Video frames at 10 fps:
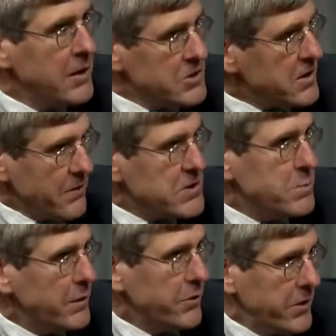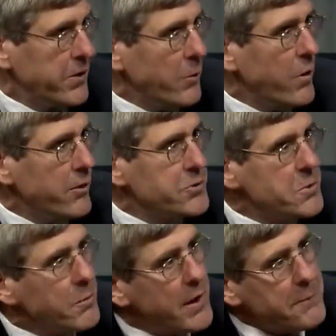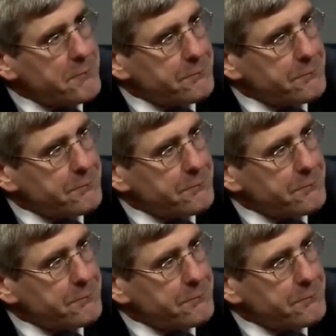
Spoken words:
stuff spilled into the water supply.